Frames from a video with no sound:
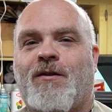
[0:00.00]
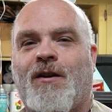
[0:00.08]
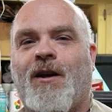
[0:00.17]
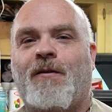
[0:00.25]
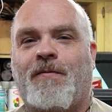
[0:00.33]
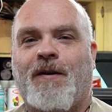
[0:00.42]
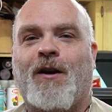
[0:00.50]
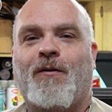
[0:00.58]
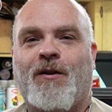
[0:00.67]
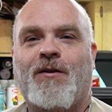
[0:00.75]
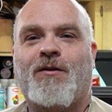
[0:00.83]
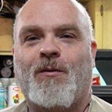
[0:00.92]
I've
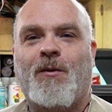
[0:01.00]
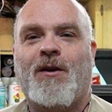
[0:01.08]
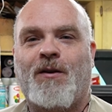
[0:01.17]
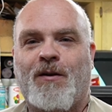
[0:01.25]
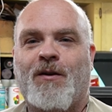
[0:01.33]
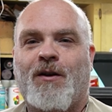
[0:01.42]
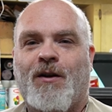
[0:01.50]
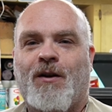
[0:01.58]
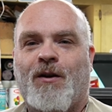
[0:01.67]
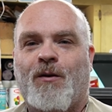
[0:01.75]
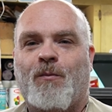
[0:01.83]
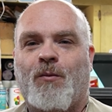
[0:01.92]
found this to be
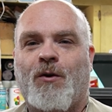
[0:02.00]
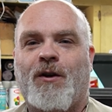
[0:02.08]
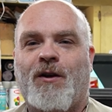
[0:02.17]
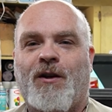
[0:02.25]
pretty